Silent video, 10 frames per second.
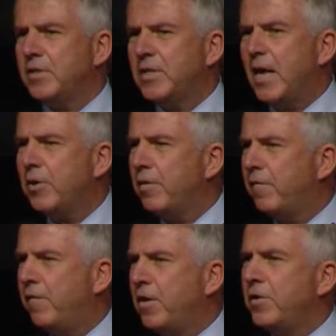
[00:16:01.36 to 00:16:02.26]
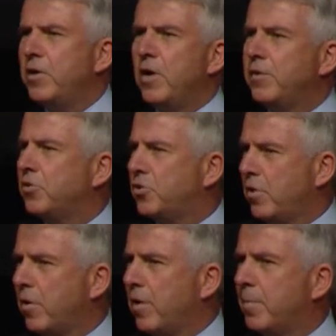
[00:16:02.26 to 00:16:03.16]
is not going to fund another
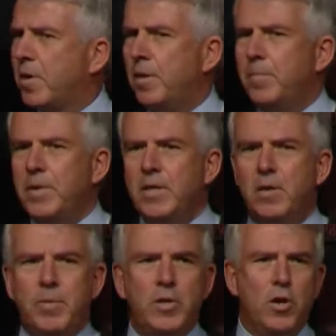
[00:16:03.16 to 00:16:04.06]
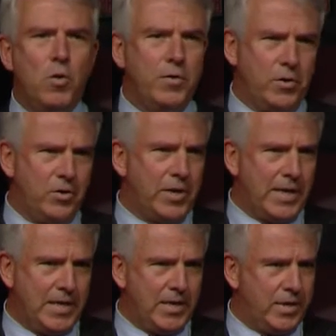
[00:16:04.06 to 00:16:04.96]
startup company. There'll be no other good
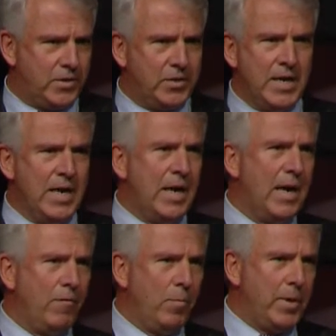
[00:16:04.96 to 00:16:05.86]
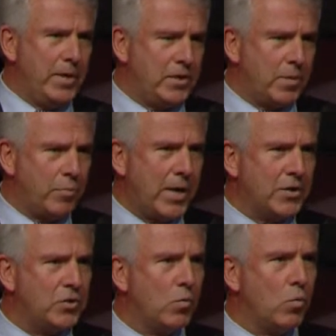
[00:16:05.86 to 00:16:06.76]
ideas. Everybody's
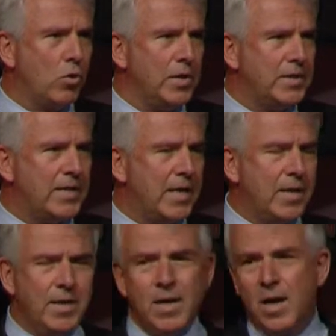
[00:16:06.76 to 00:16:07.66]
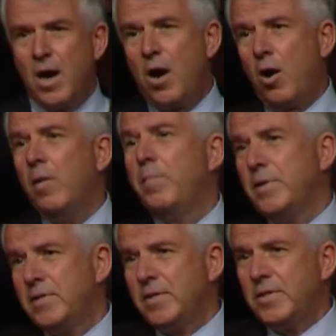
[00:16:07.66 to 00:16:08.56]
depressed. The world is ending. Our
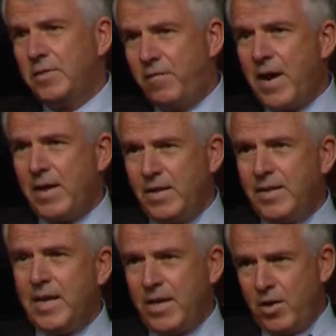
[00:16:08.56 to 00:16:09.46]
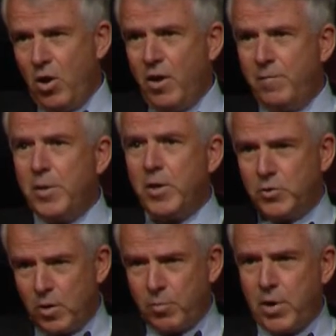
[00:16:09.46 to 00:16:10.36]
business is finally taking off because
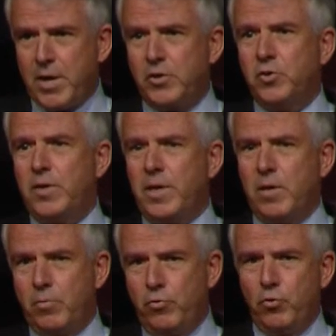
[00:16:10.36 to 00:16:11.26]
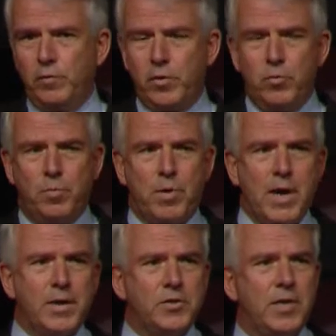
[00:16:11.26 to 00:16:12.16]
our products are getting approved, our new
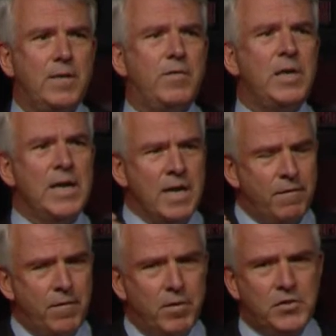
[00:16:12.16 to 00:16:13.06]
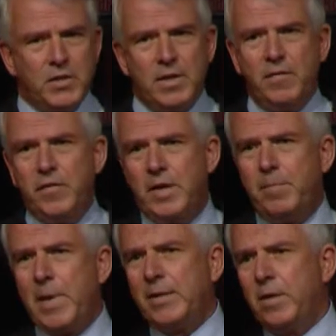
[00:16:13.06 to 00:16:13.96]
products, and having very significant
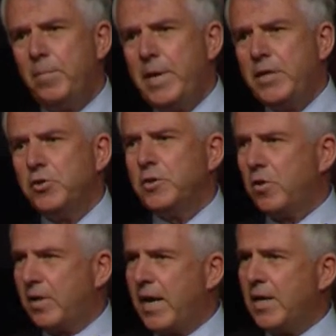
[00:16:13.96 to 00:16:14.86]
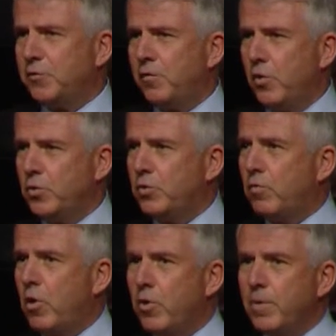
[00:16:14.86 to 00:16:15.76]
impact on patients. Our cash flow is
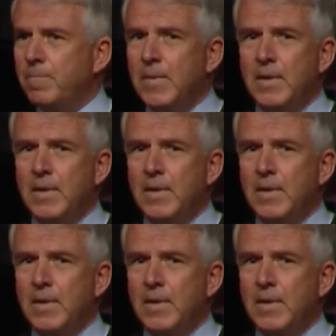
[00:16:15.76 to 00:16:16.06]
growing.